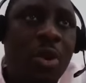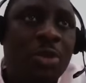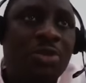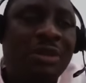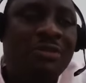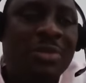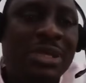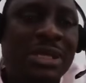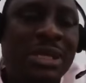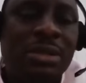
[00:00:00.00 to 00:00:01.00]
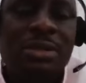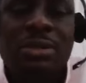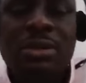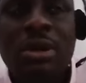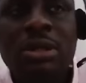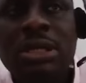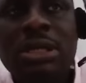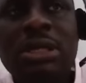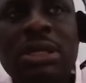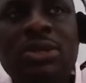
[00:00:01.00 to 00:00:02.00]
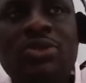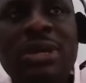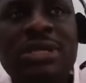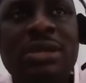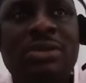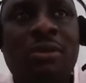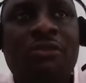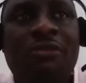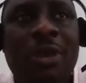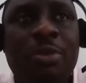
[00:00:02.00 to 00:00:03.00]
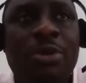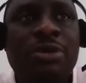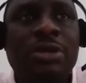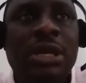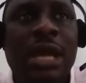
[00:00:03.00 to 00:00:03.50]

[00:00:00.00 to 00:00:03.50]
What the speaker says: I supposed to have a meeting on the 28th of February today,